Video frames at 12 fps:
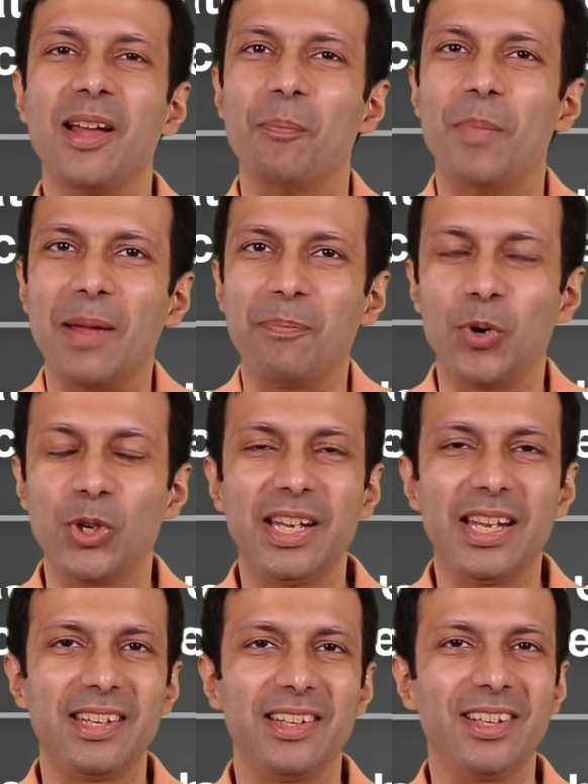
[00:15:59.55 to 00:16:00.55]
by putting
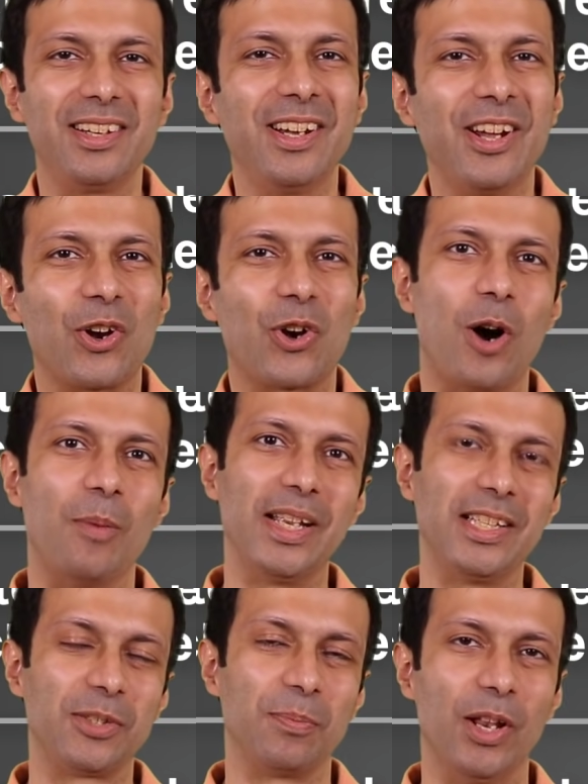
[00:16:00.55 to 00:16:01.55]
it in the
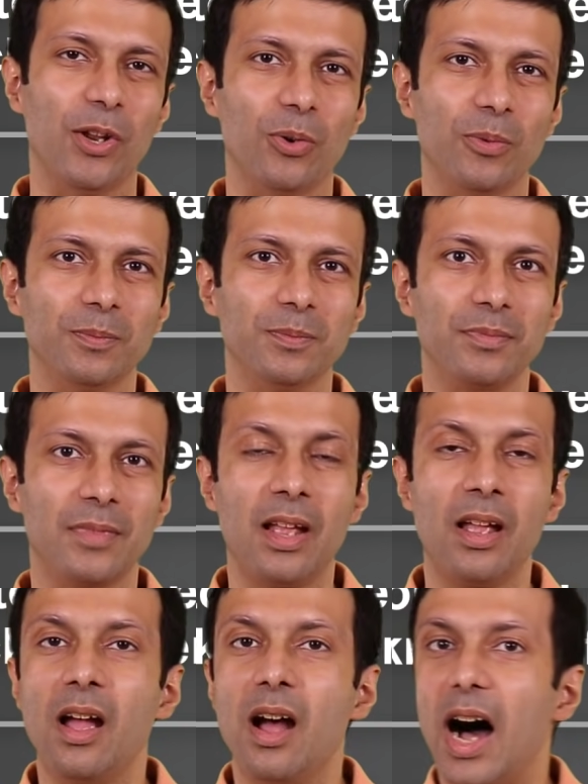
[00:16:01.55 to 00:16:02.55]
comments below.
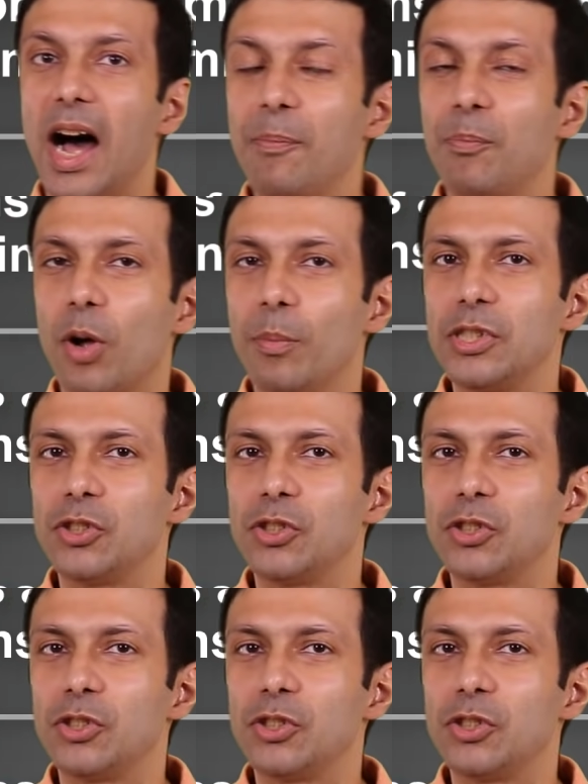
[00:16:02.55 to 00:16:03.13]
I promise